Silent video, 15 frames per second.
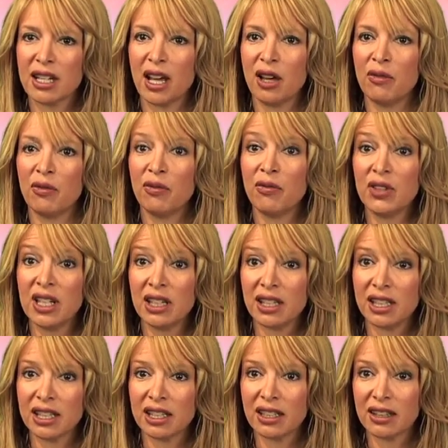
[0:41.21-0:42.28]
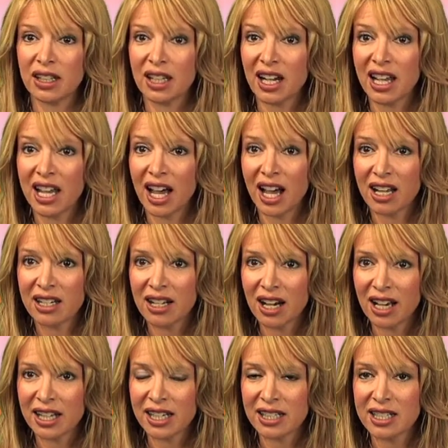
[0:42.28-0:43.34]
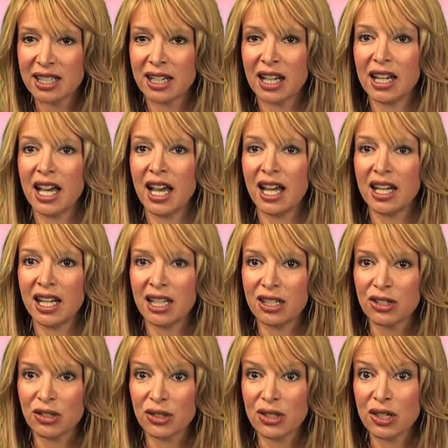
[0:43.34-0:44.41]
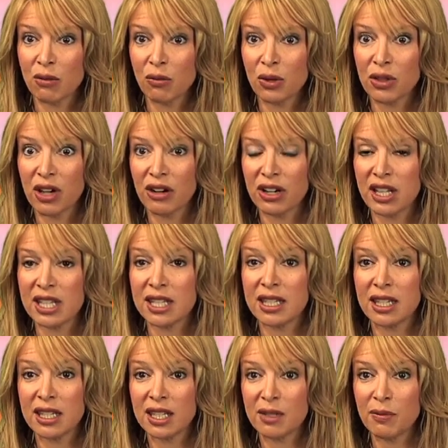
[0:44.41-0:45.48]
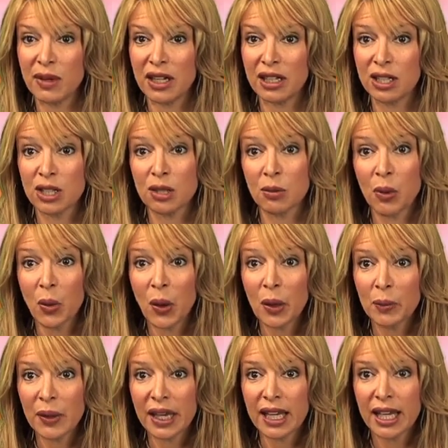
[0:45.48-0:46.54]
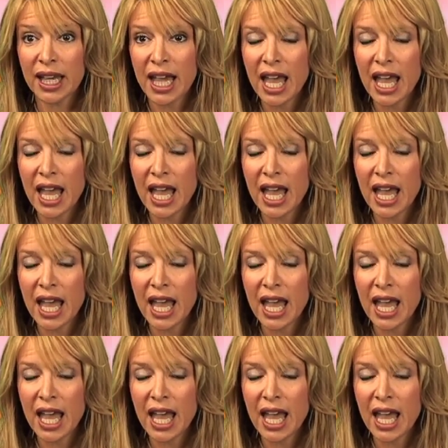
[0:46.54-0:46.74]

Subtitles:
of feeling that I had guidance and I had angels that were there to assist me and support me.